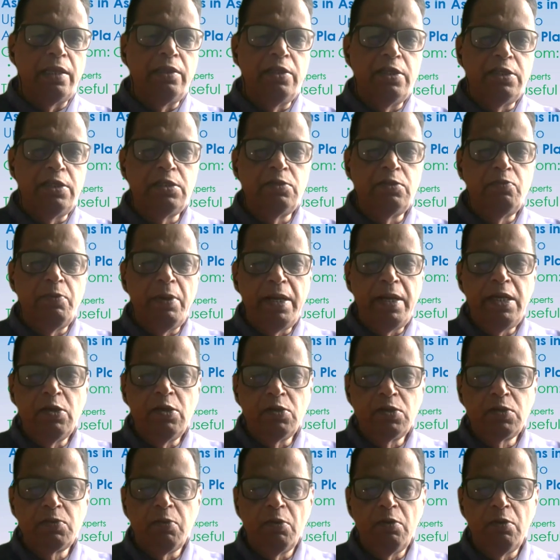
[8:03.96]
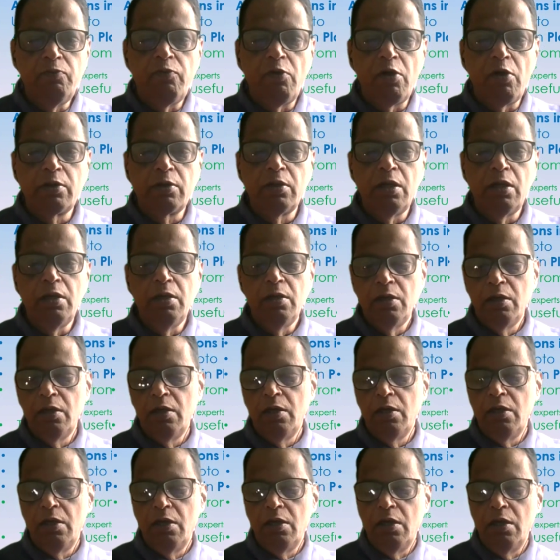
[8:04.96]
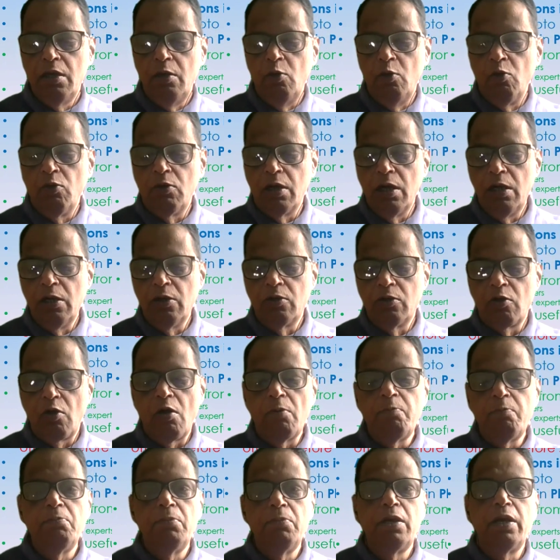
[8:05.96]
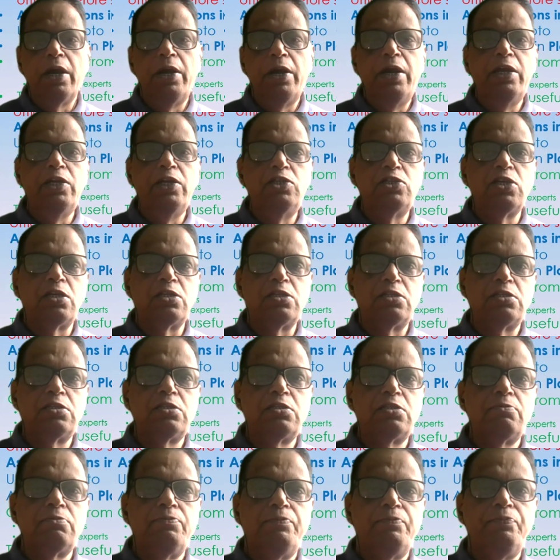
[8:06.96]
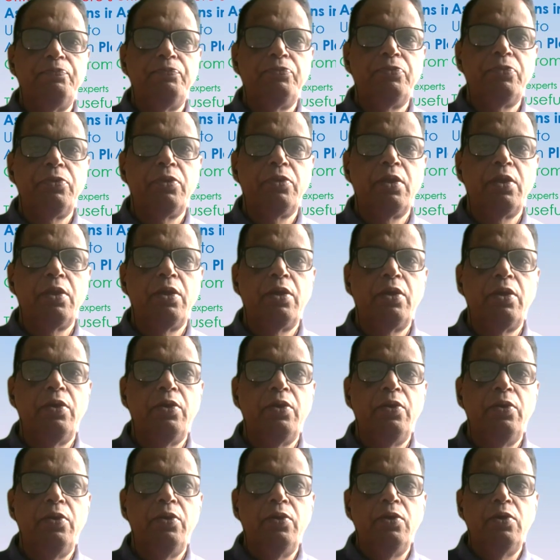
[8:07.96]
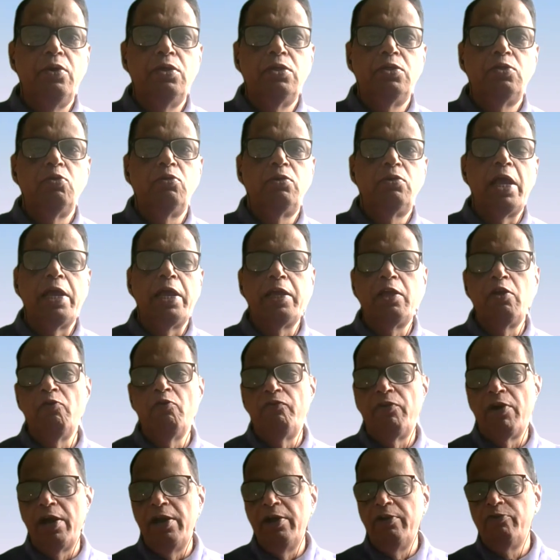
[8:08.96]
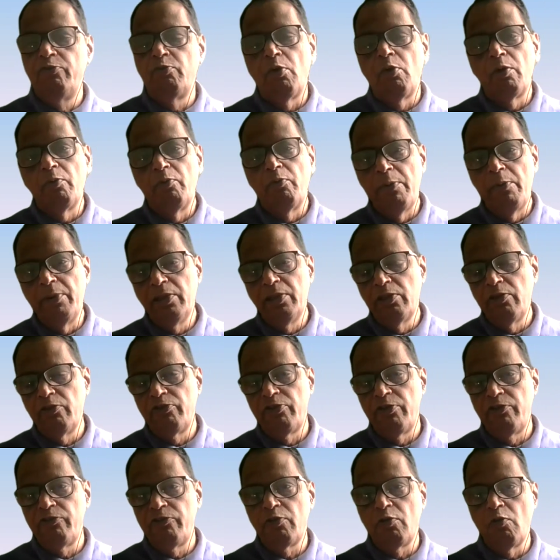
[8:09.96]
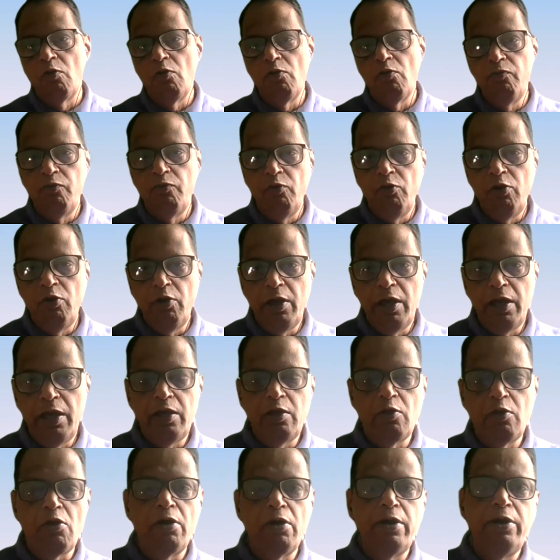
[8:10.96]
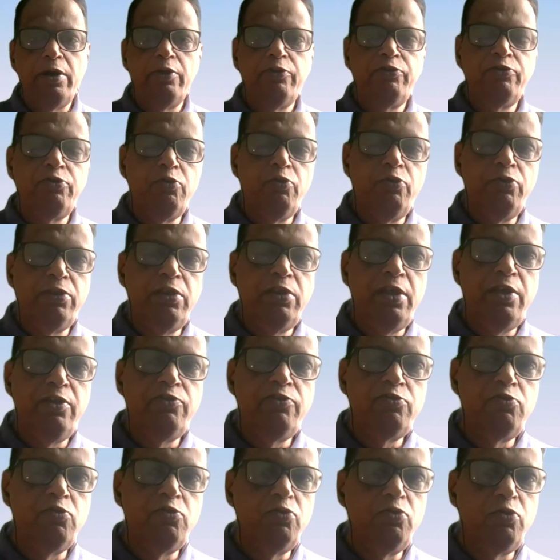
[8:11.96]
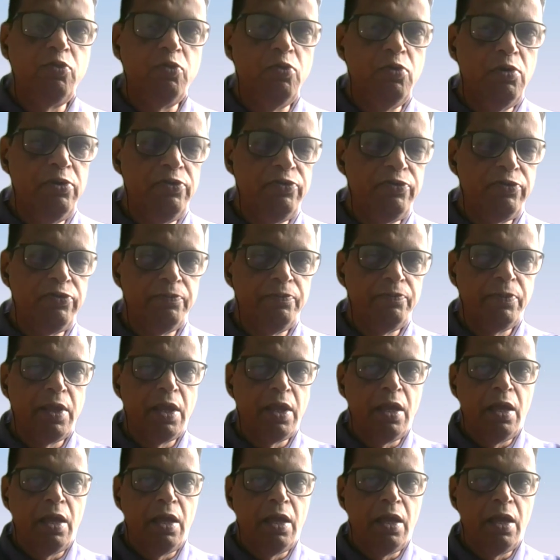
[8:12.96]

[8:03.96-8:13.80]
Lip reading: And this is very useful for the local crop conditions. So thank you, friends, for viewing the session. Hopefully you have understood these two tools